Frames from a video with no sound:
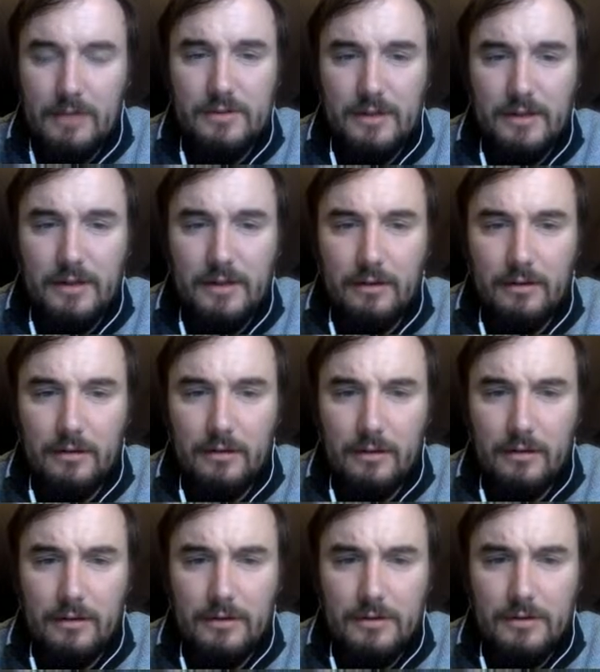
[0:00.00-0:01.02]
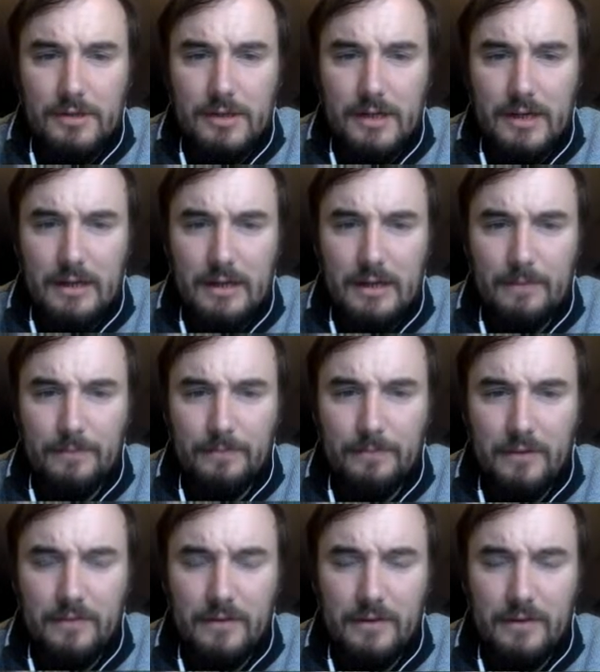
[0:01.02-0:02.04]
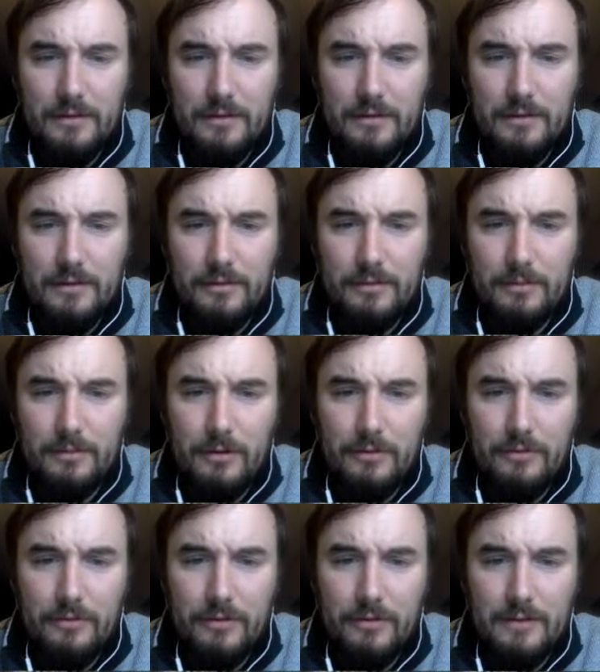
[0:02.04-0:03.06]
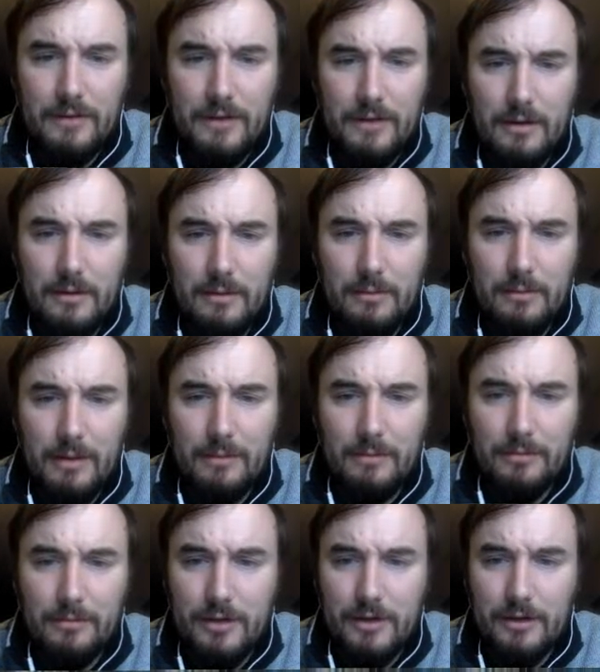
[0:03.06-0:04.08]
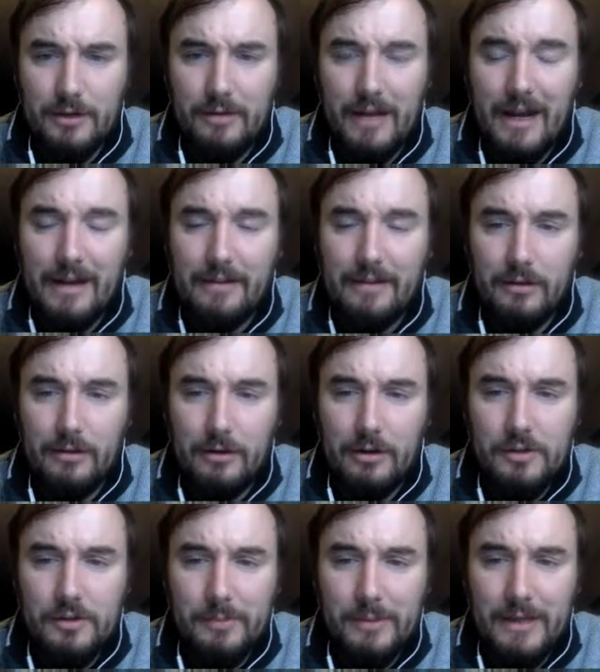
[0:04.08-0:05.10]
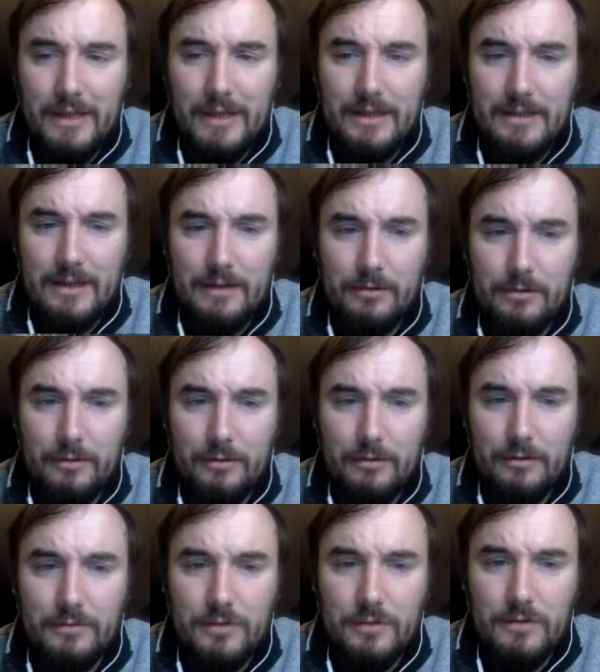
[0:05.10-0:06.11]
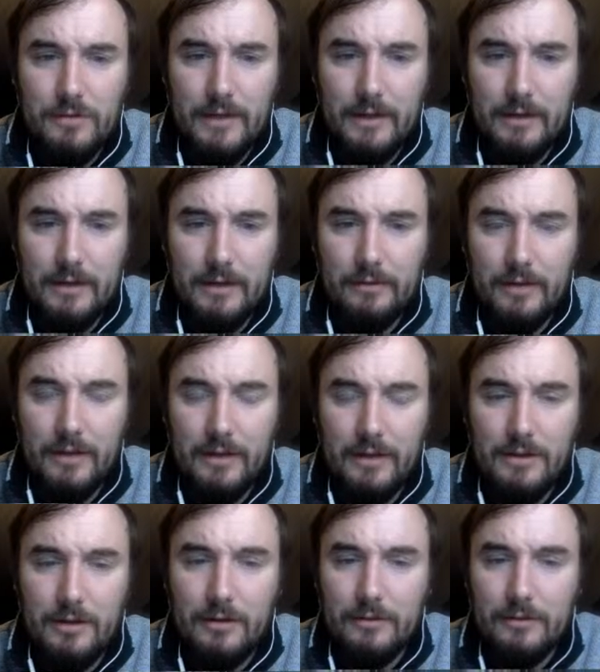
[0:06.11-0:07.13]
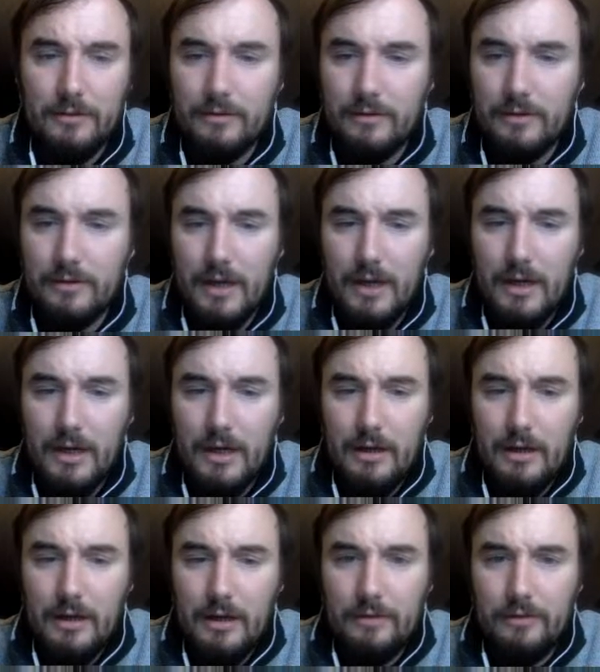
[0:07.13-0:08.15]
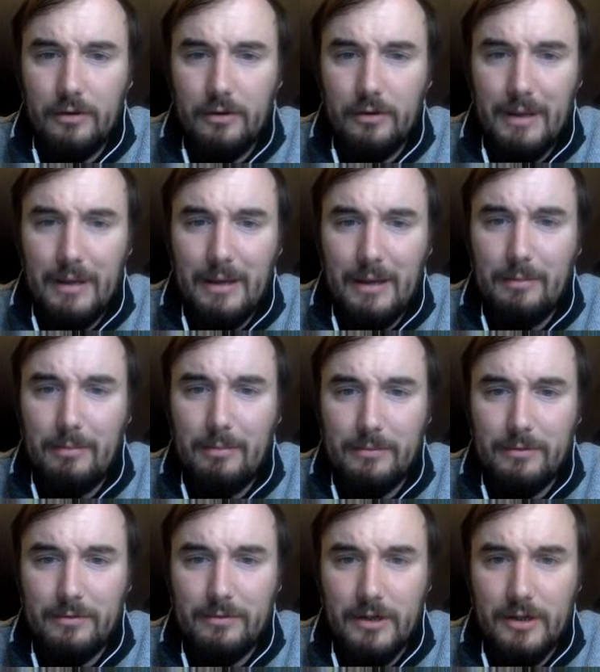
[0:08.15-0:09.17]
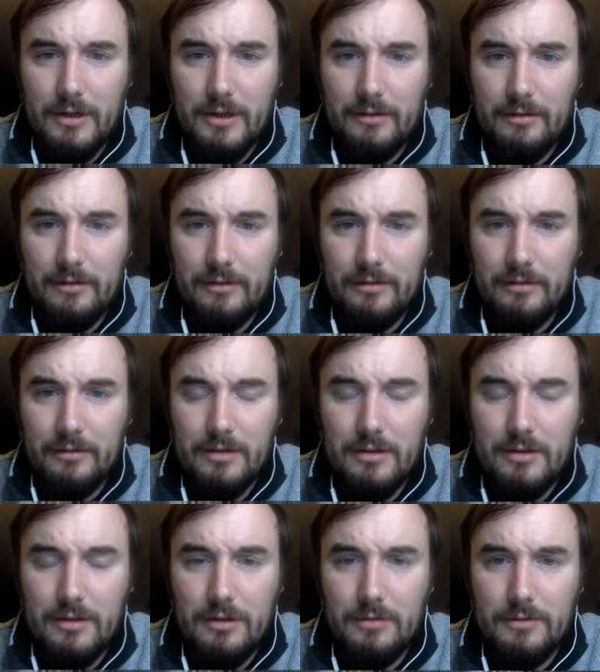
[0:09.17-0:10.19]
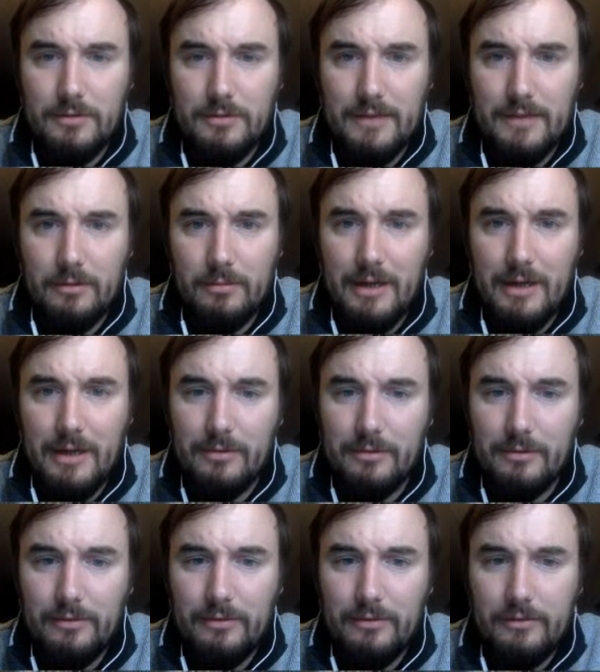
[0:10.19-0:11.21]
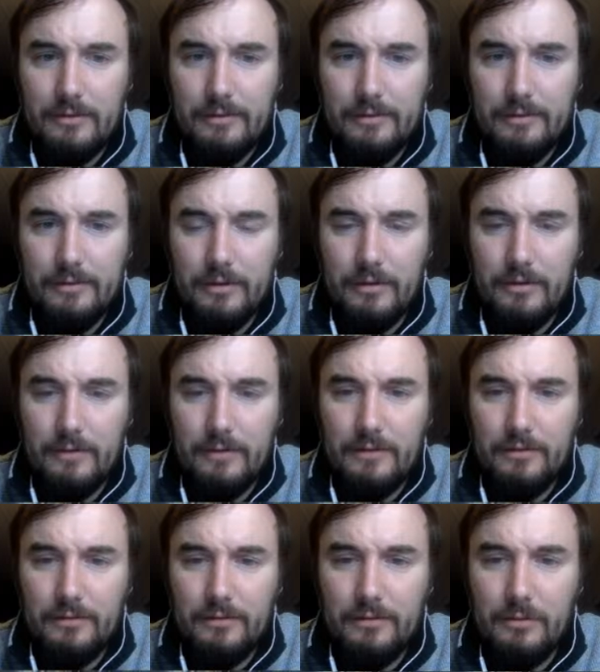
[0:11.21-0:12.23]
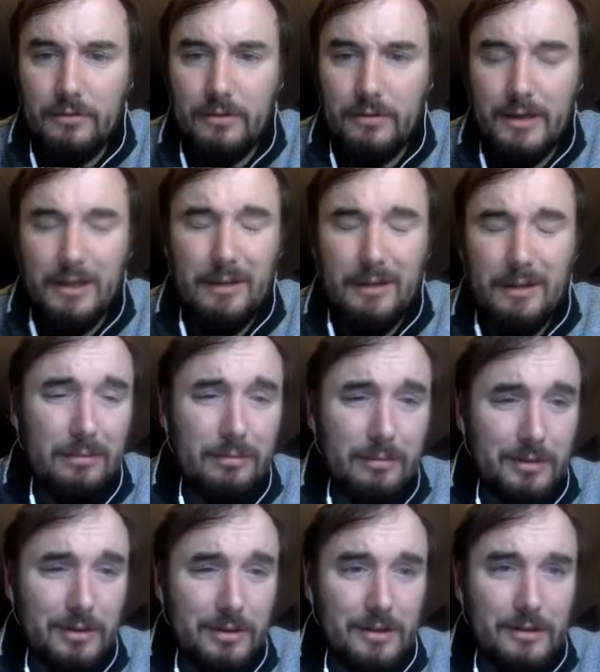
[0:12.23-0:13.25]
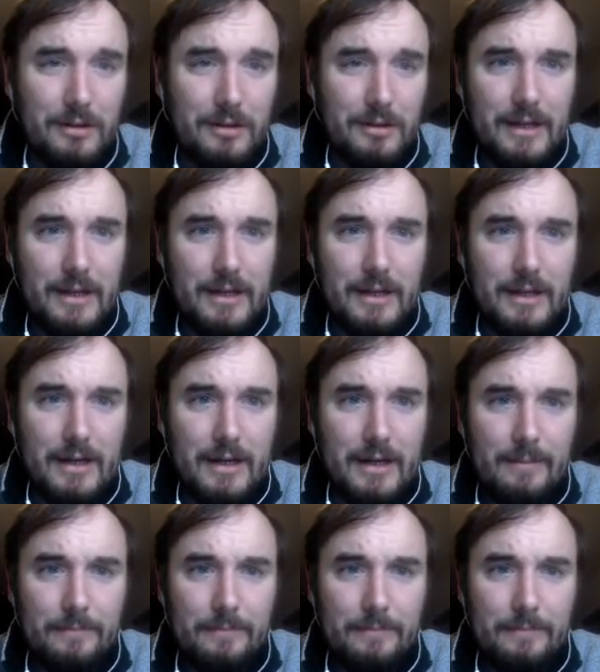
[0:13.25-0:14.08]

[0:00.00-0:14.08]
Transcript: Interesting. Large fetuses and small free-living bramble sharks lack the large plate-like denticles of juveniles and adults. So baby bramble sharks don't get their brambles. So they're very smooth looking. They probably look like,